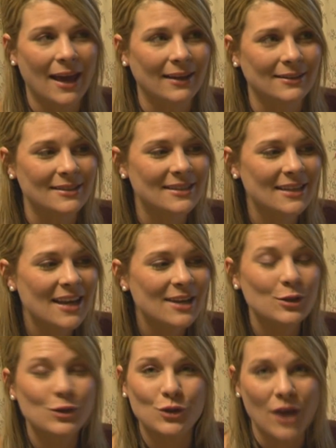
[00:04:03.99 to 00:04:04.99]
and
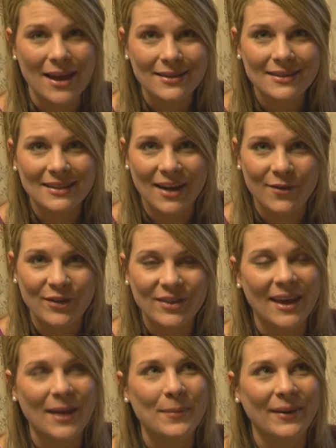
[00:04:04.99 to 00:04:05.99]
stressed and everything,